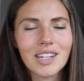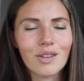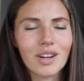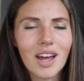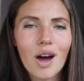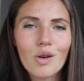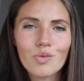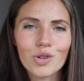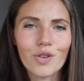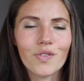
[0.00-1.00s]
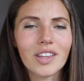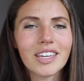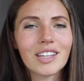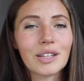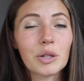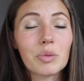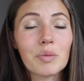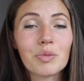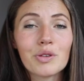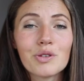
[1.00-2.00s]
down and out, when you're feeling a little
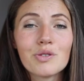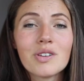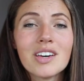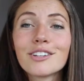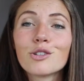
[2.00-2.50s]
bit blue,